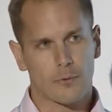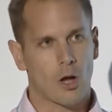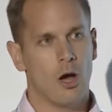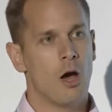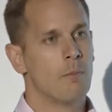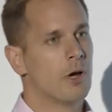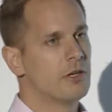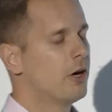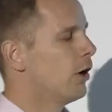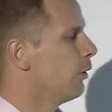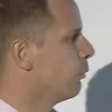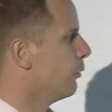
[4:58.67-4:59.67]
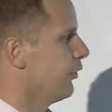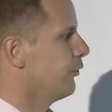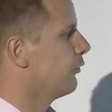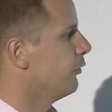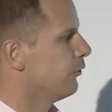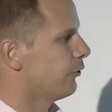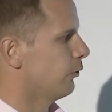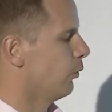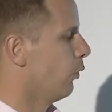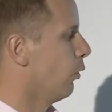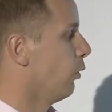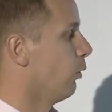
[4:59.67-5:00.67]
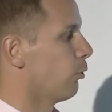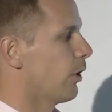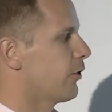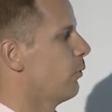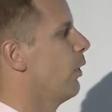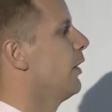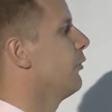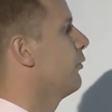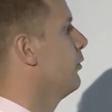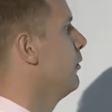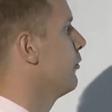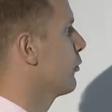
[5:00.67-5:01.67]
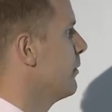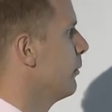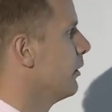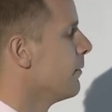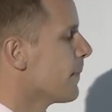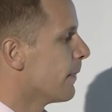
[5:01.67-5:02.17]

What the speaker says: and her resistance or otherwise to the treatment.